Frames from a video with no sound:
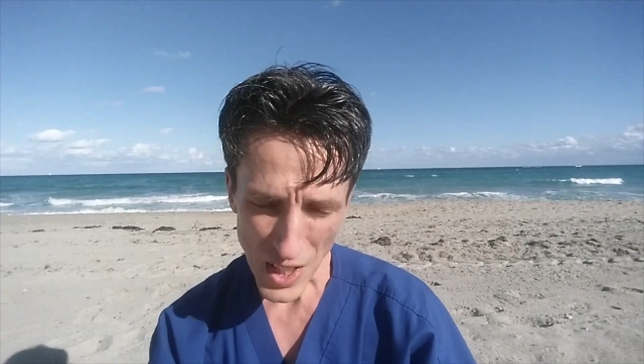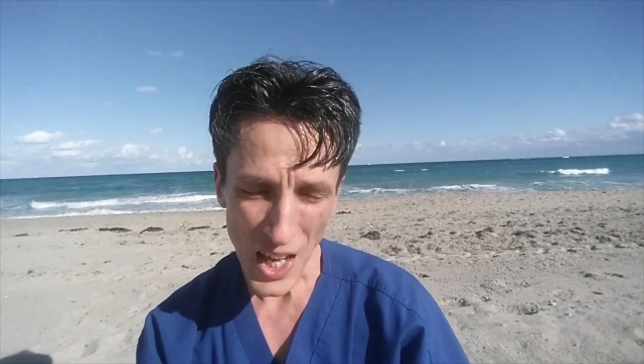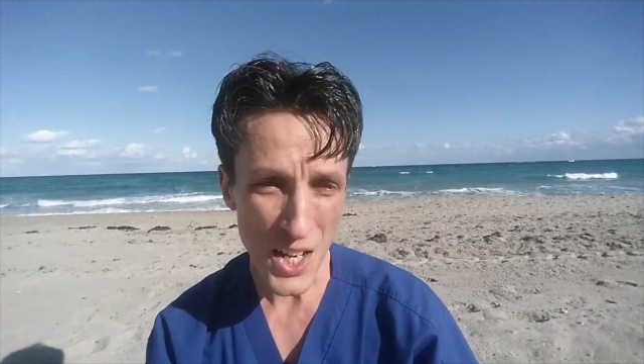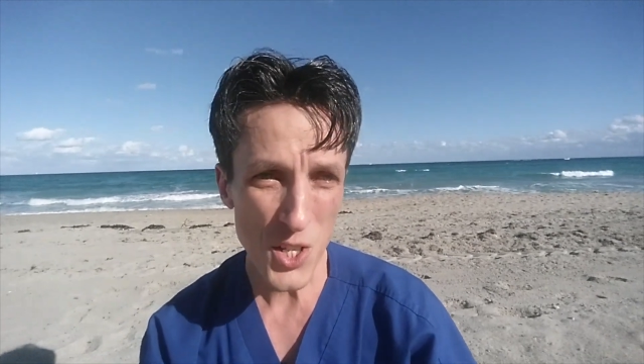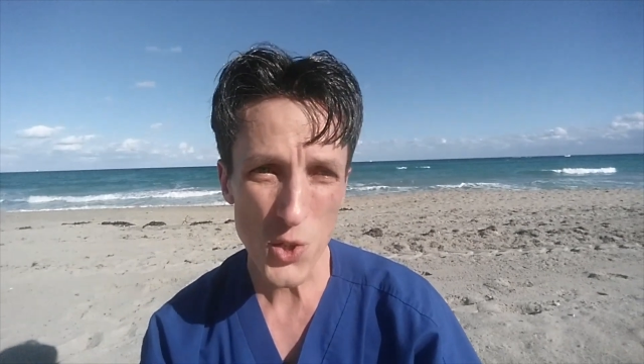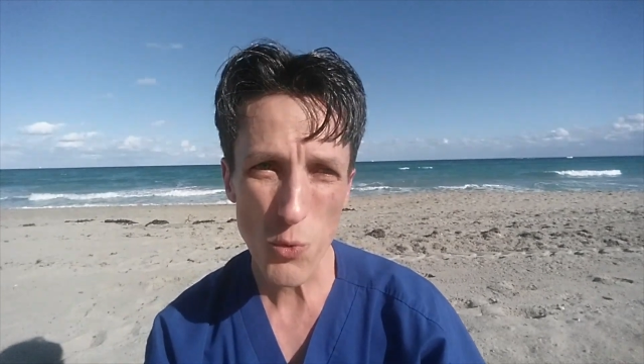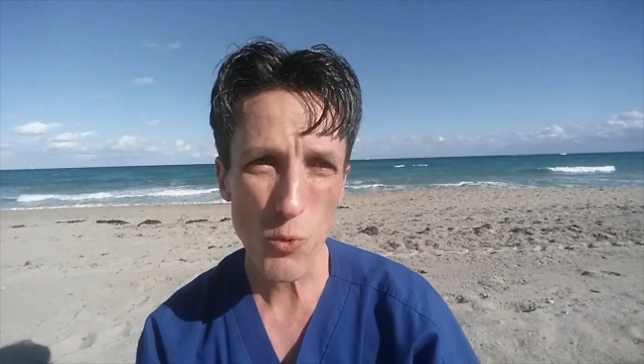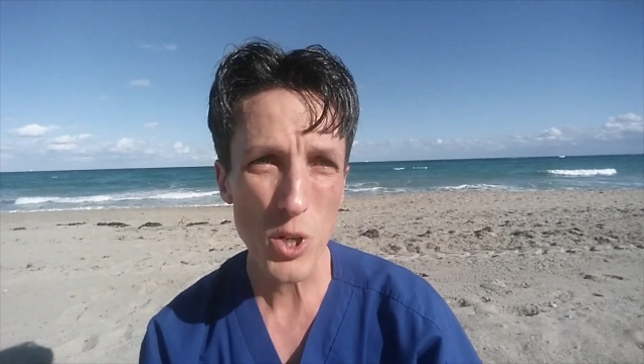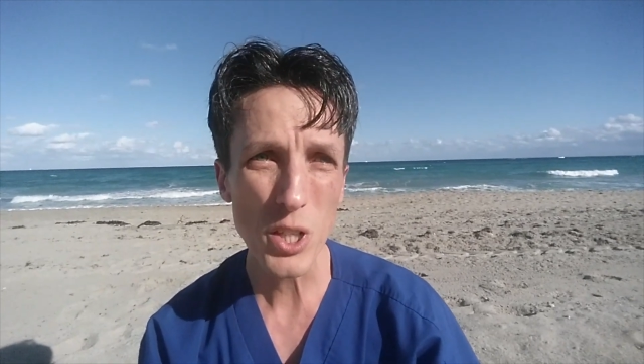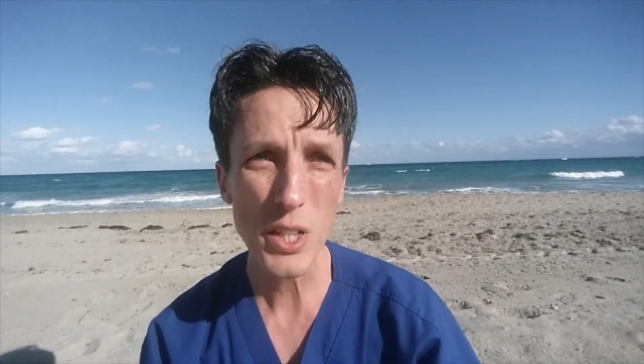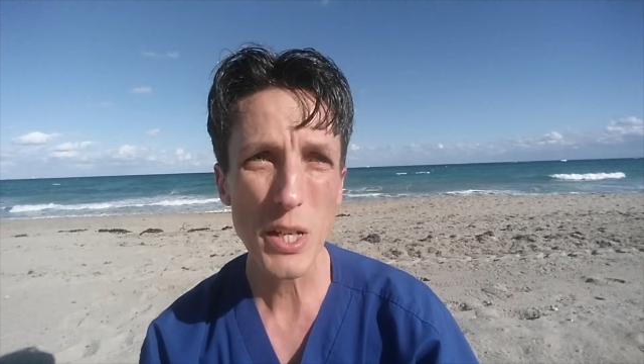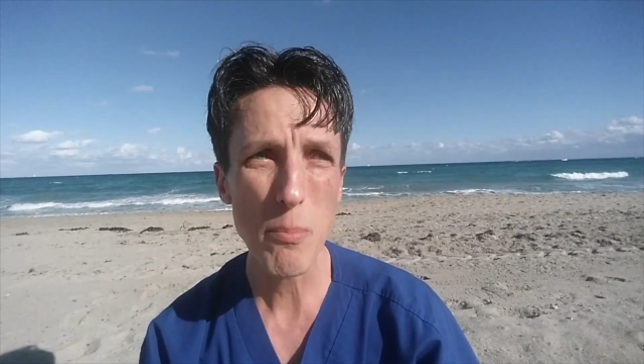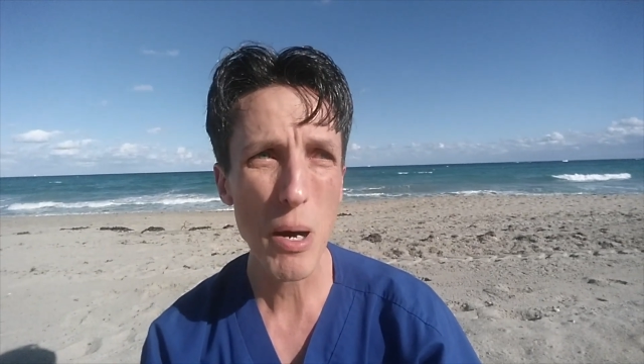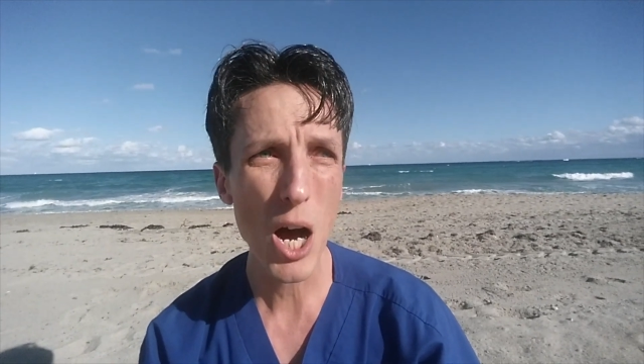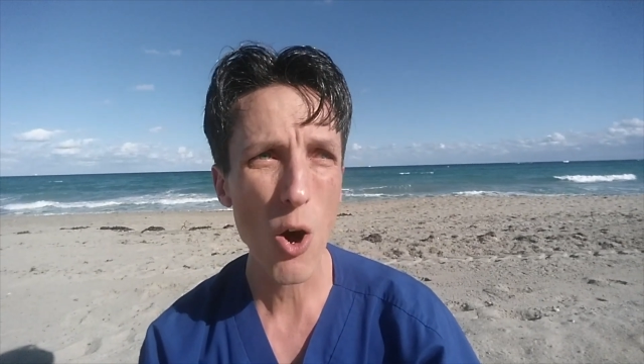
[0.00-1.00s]
And it's
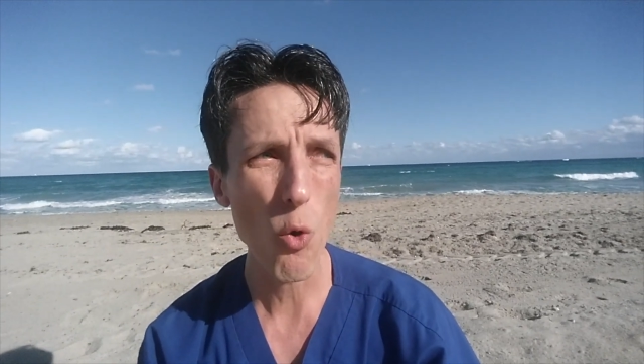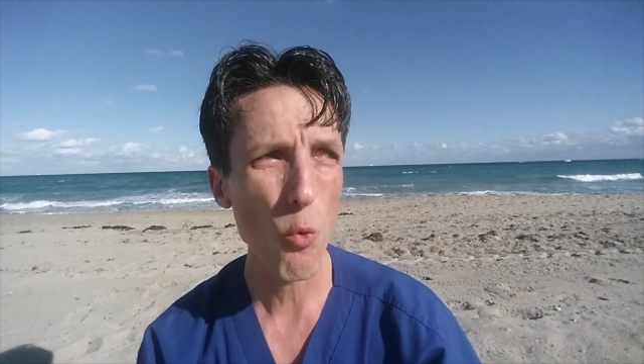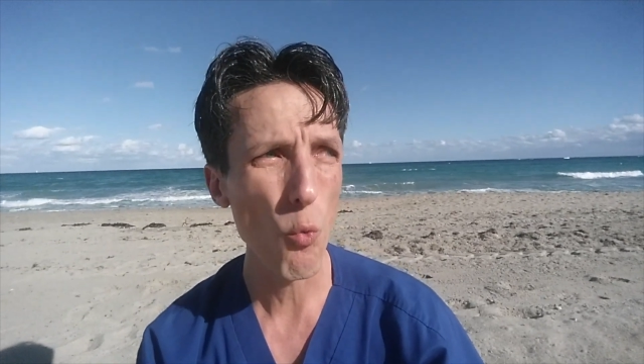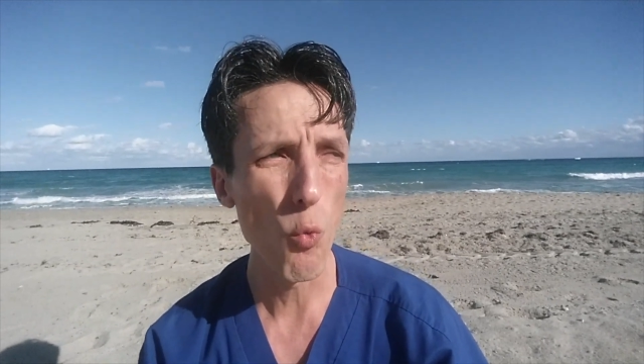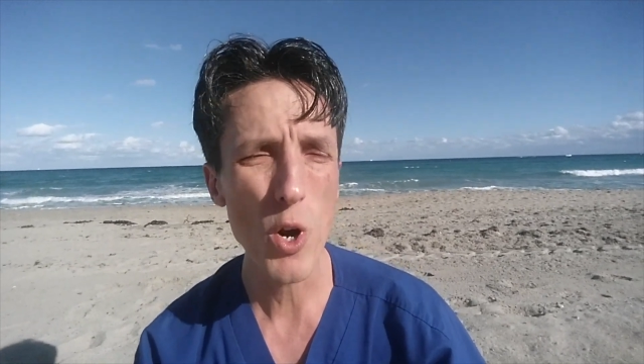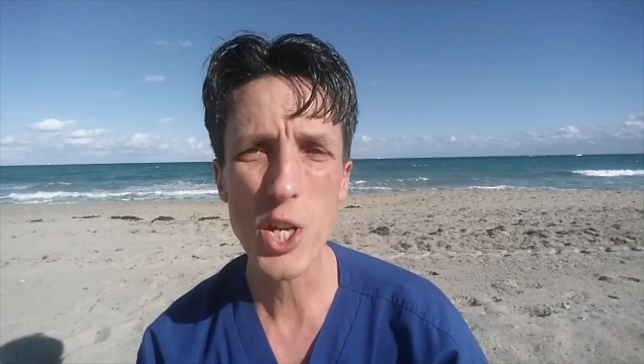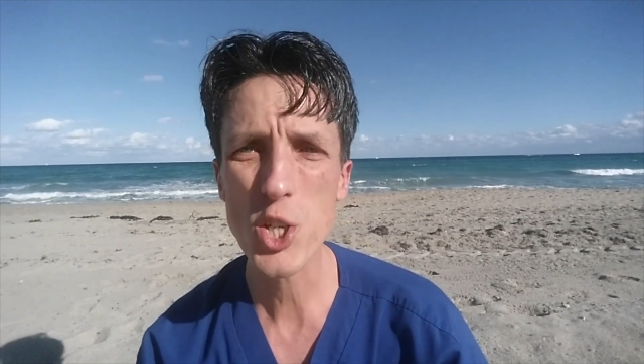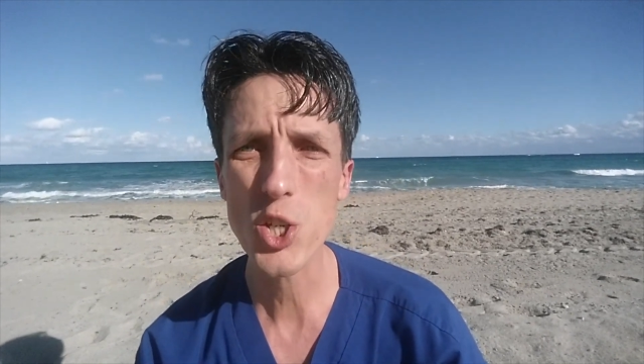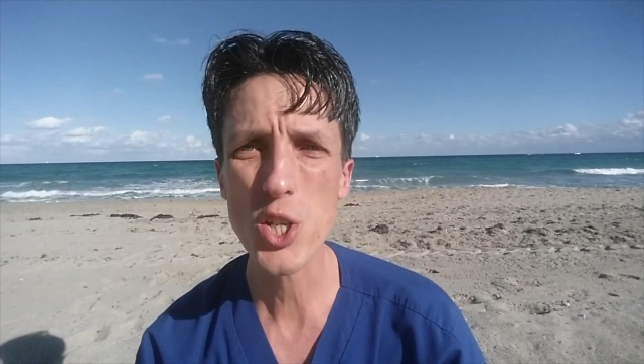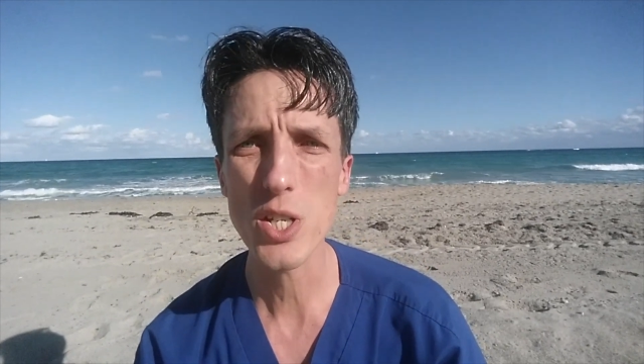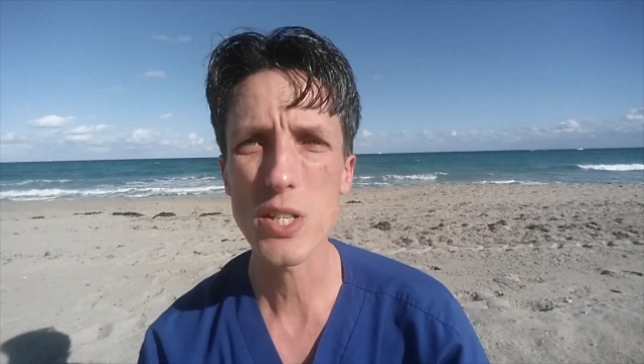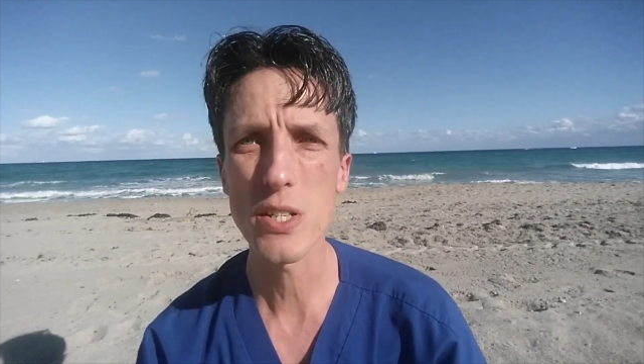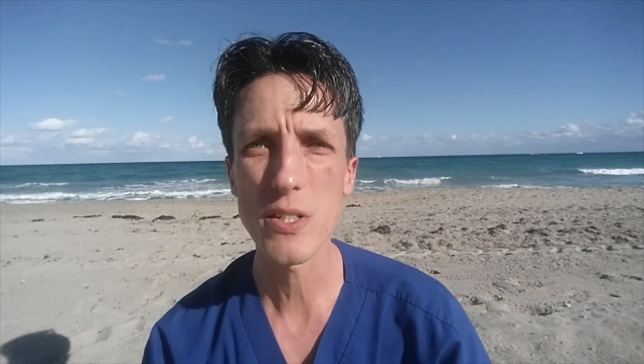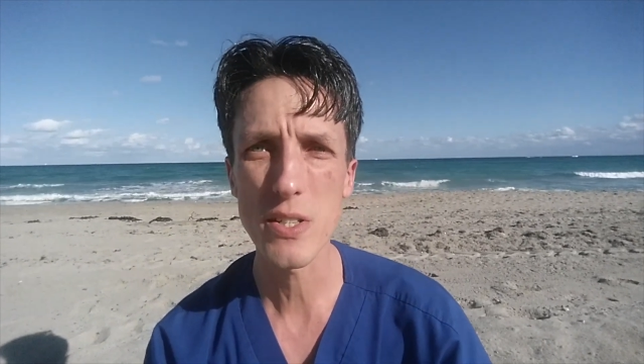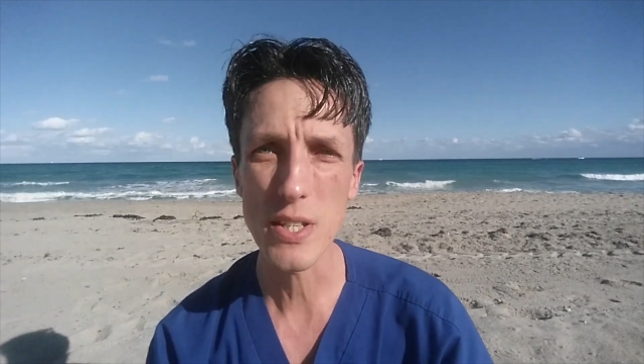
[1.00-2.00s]
really about which
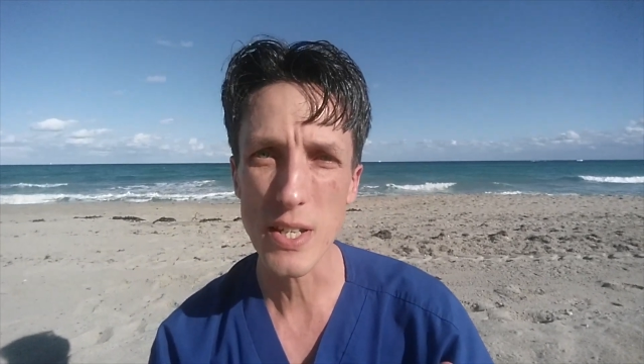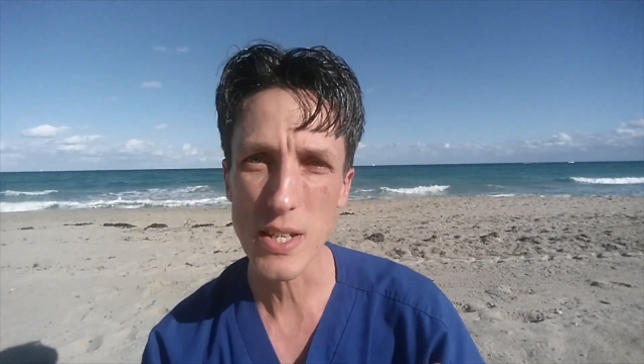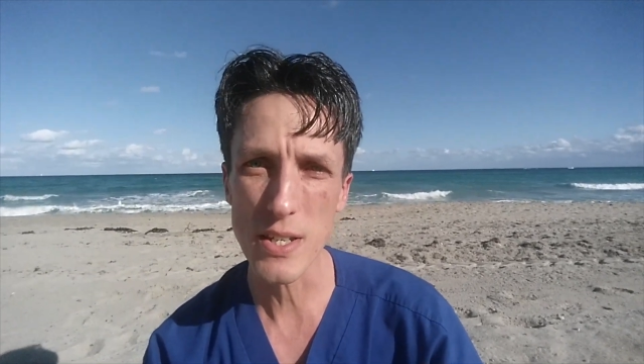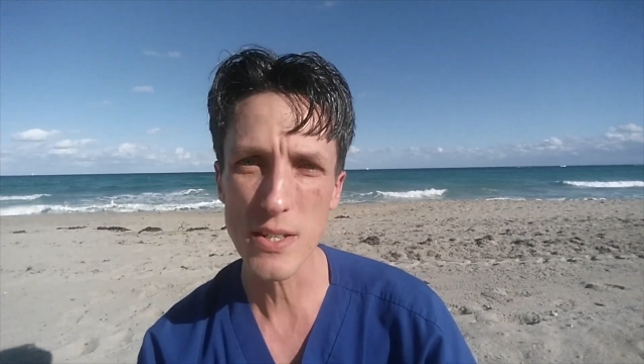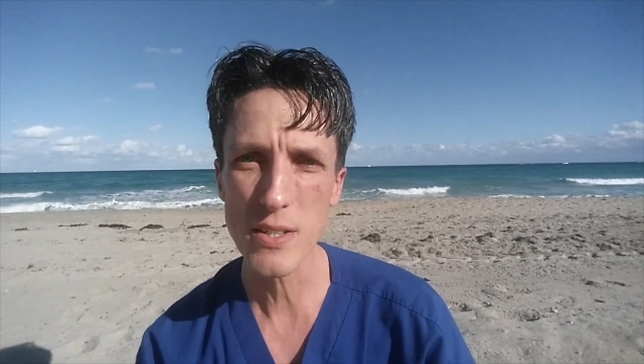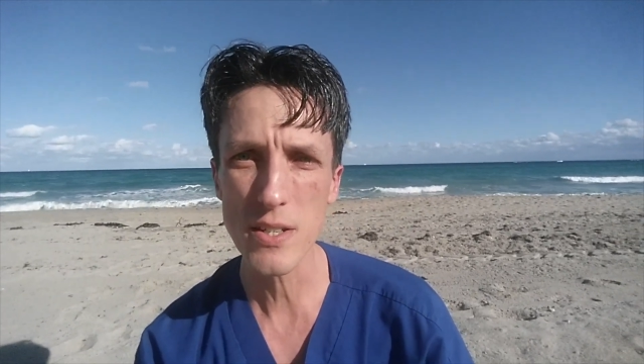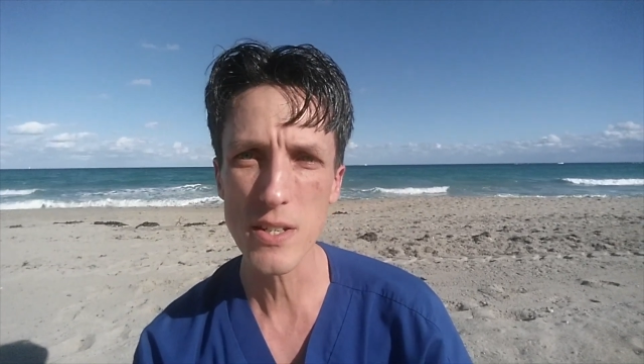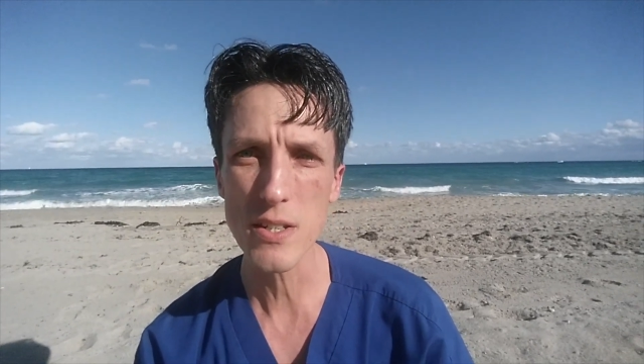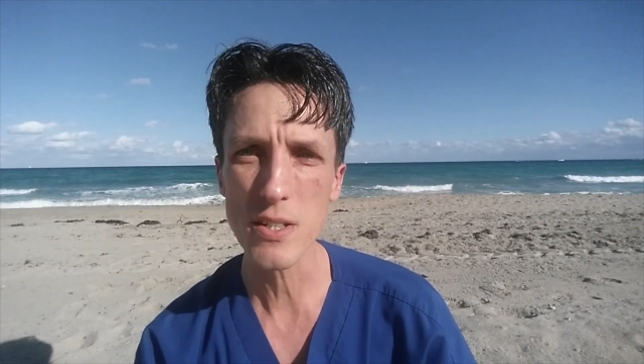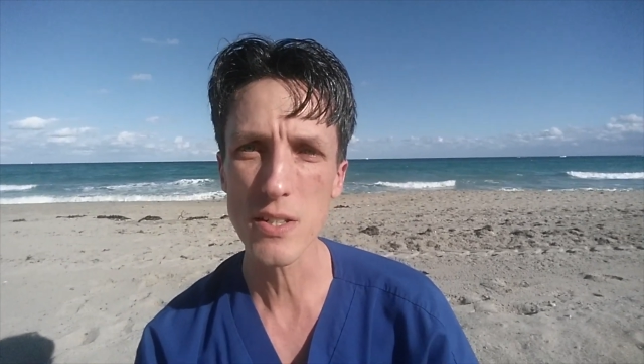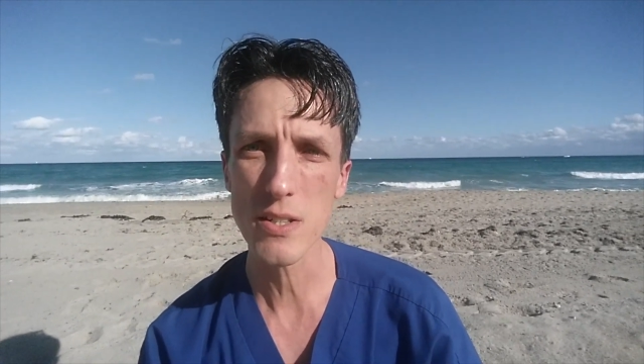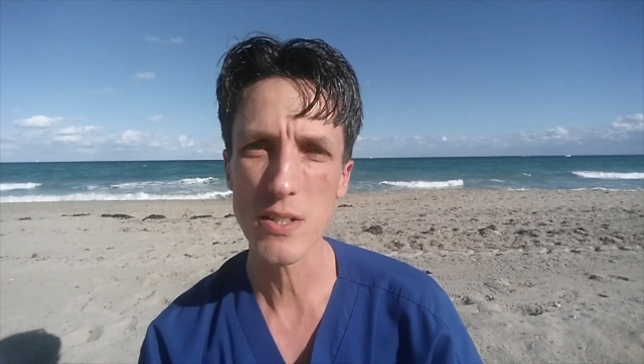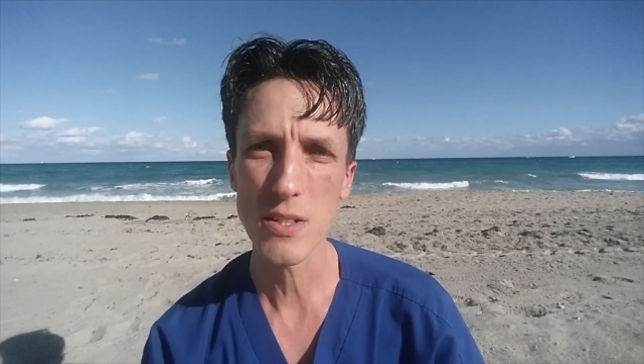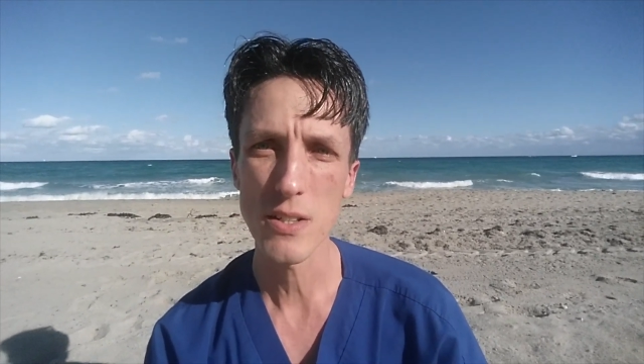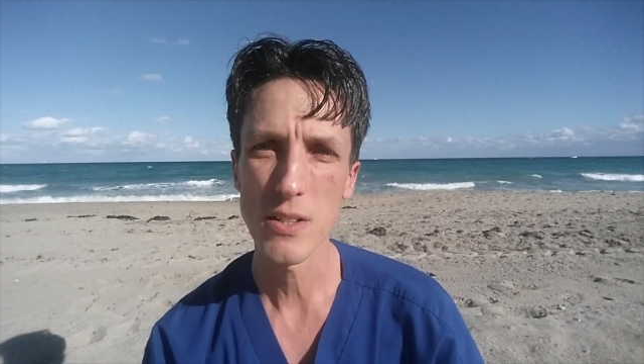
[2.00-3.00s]
is the
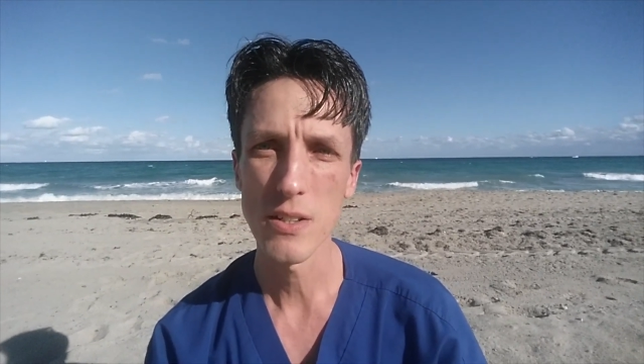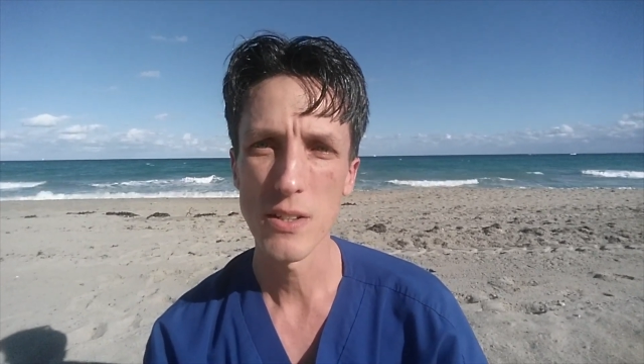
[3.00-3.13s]
easiest,